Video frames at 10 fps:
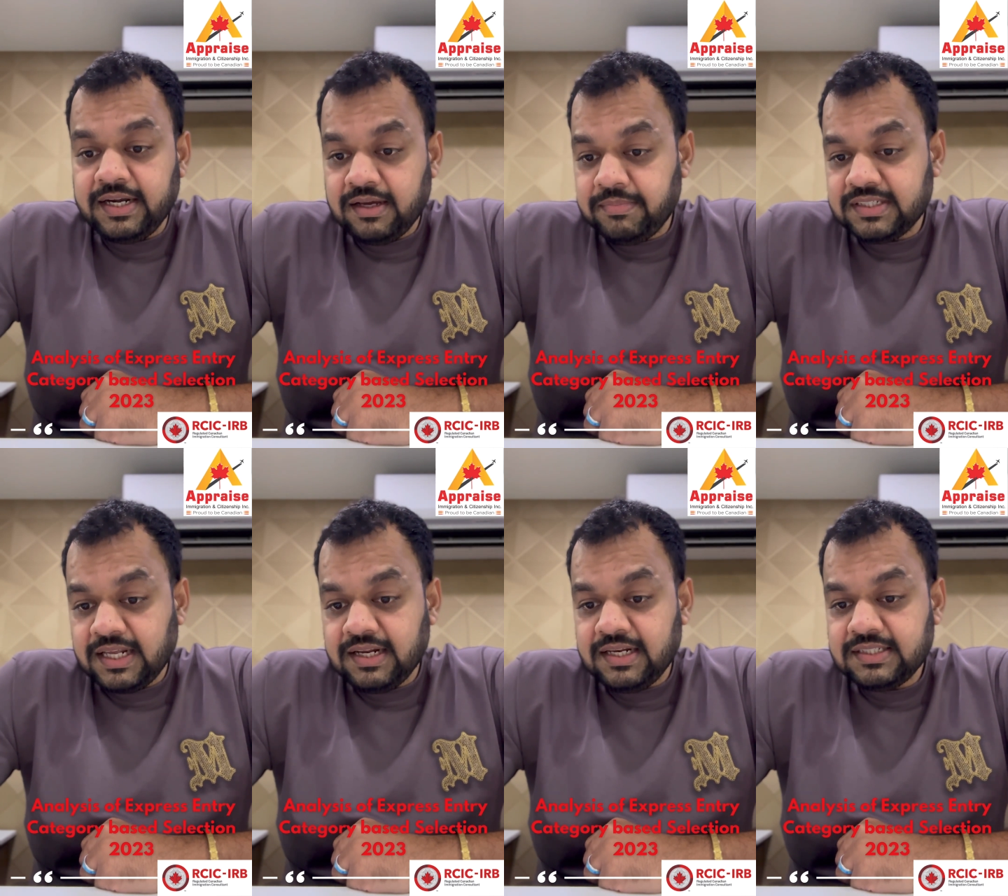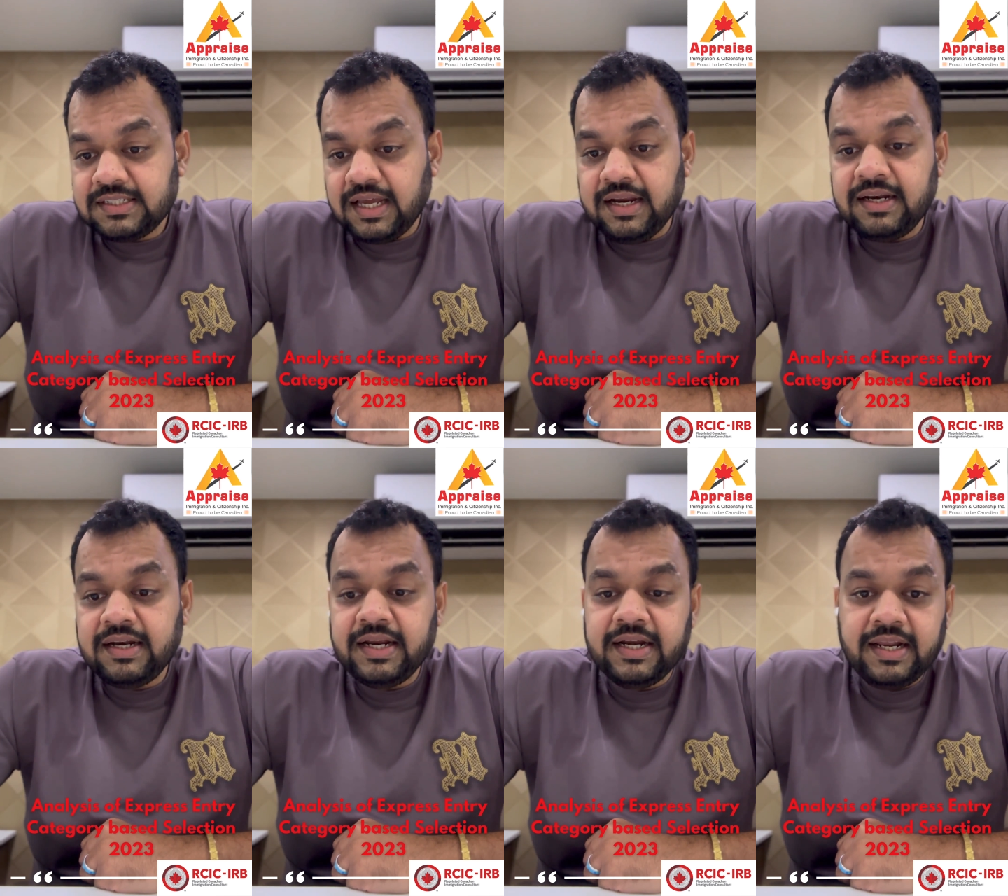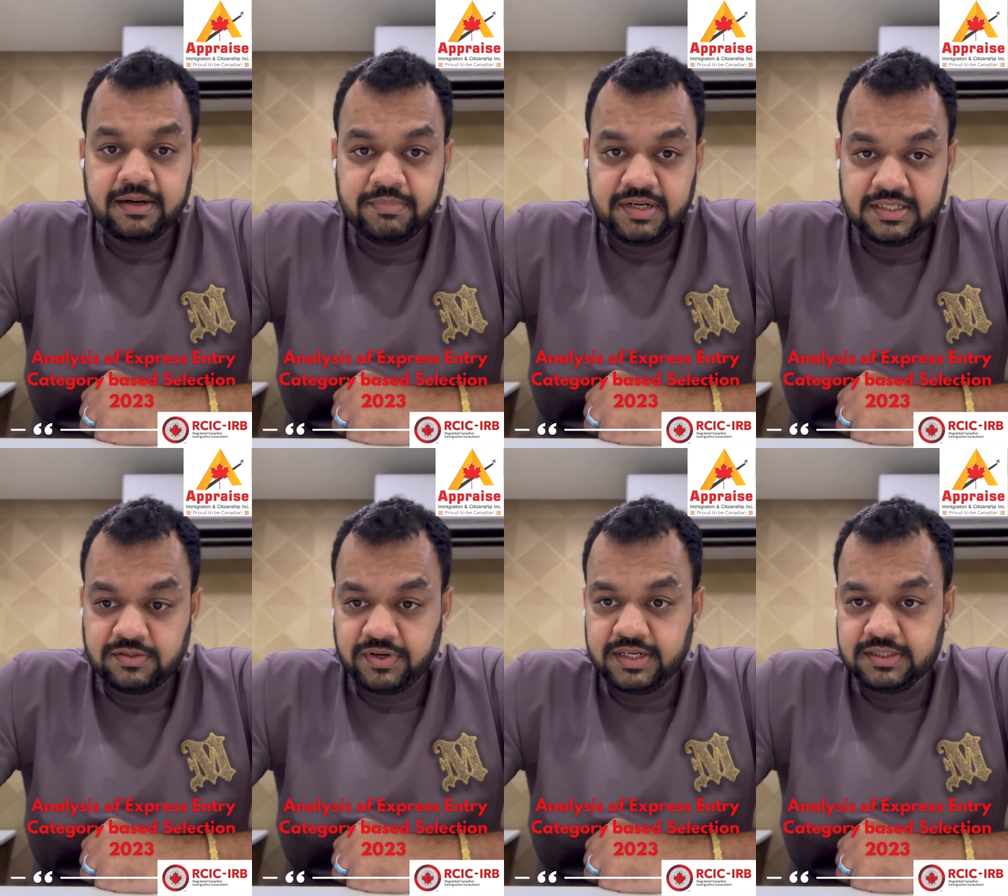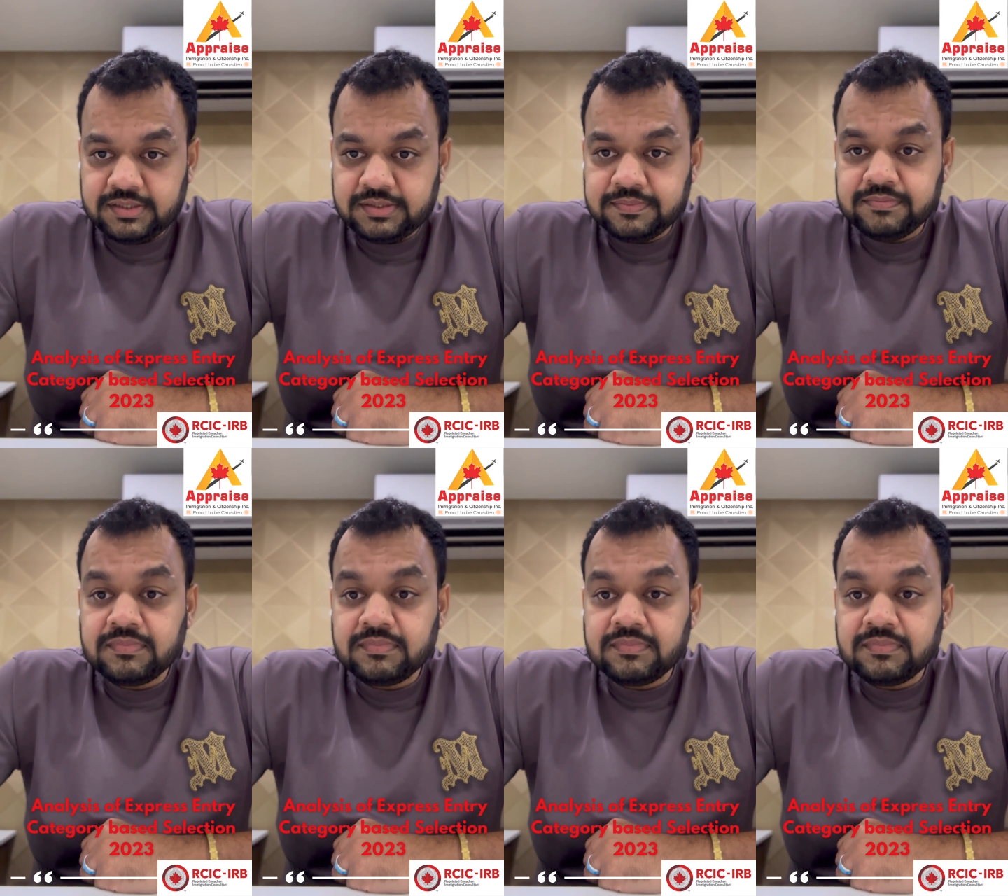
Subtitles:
database analysts and data administrators,